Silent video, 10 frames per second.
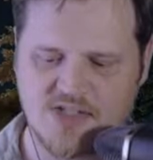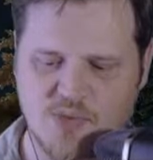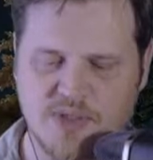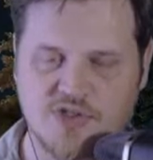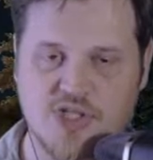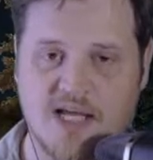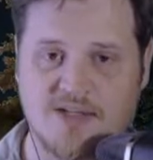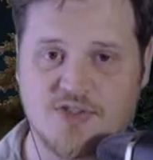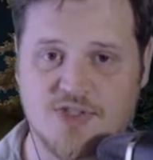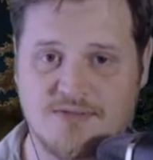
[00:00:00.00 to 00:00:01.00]
a real
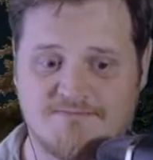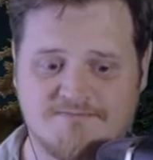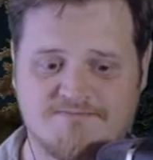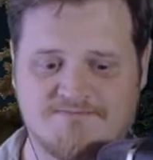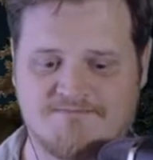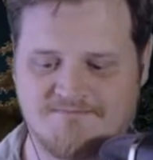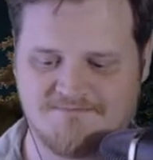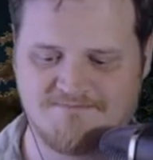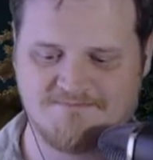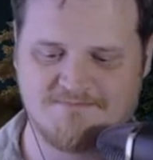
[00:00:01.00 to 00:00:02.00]
challenge.
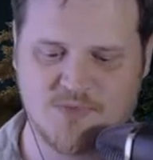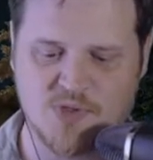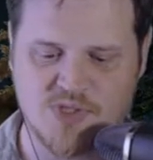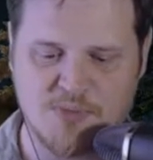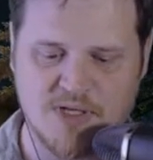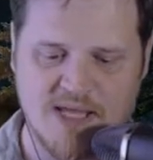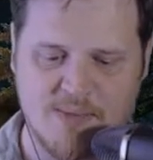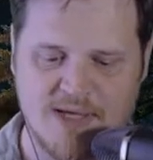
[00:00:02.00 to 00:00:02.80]
We'll just put it that